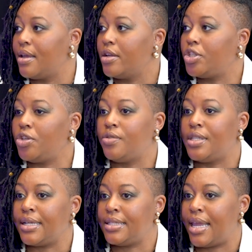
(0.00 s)
to
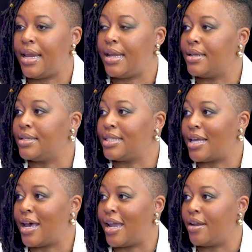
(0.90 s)
dictate and
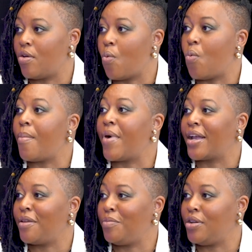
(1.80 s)
decide what my
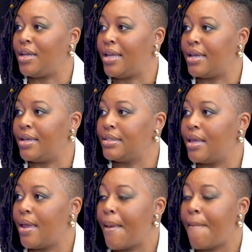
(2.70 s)
community is
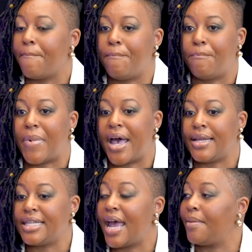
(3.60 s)
by
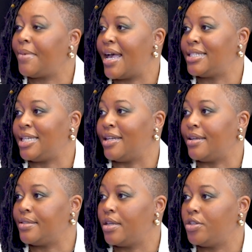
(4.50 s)
typecasting
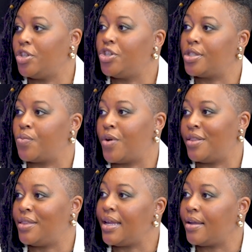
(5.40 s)
us to just
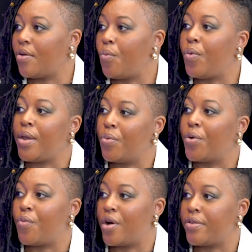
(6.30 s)
one thing. We were
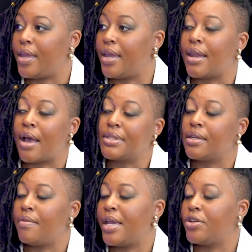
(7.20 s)
worthy, and I was
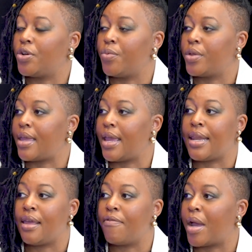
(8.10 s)
going to make sure with
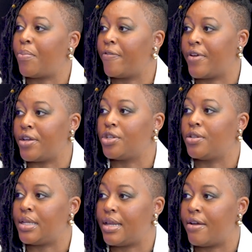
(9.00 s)
any of my professional
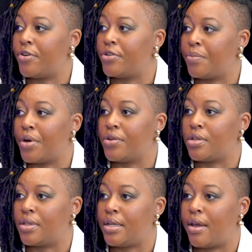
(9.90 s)
endeavors and
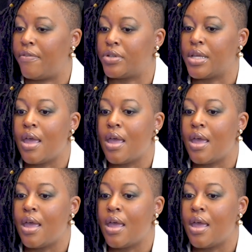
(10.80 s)
personal endeavors,